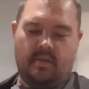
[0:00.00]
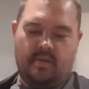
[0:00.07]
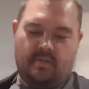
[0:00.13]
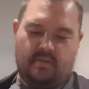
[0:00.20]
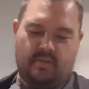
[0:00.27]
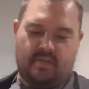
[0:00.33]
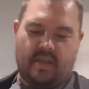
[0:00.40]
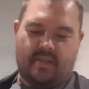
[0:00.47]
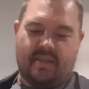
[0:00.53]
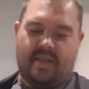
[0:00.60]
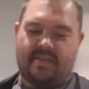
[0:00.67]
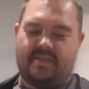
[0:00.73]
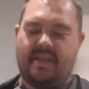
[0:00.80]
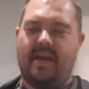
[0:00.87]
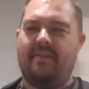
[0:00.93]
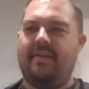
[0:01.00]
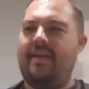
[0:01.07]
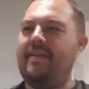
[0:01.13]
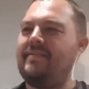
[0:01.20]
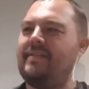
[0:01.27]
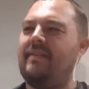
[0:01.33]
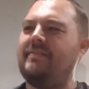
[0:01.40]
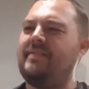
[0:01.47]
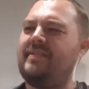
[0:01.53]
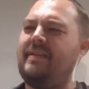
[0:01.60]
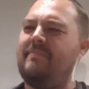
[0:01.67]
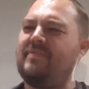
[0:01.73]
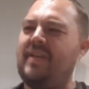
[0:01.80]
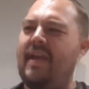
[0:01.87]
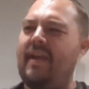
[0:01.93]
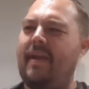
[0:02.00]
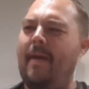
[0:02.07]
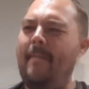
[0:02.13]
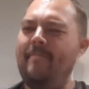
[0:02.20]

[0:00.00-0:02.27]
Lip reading: So it's got that sound. It seems like